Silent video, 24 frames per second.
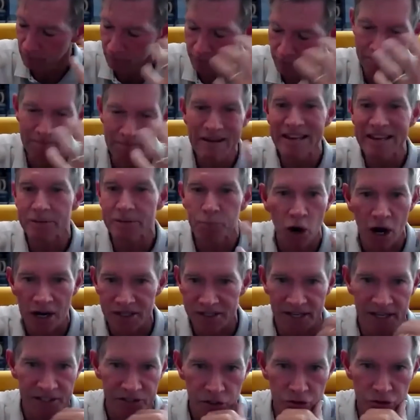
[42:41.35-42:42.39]
meat
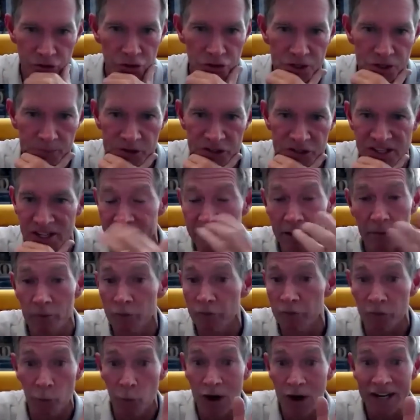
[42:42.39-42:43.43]
processors, because
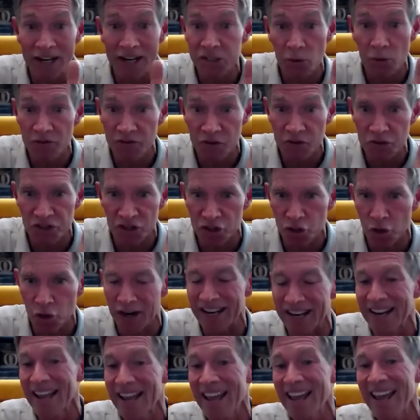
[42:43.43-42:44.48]
Wendy's refused to
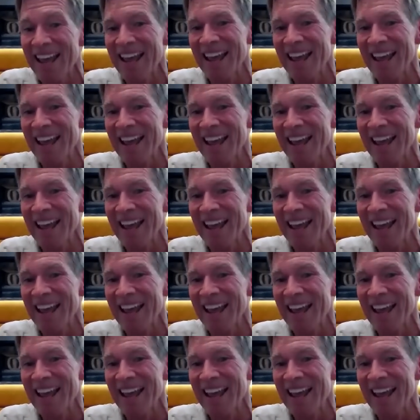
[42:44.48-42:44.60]
join.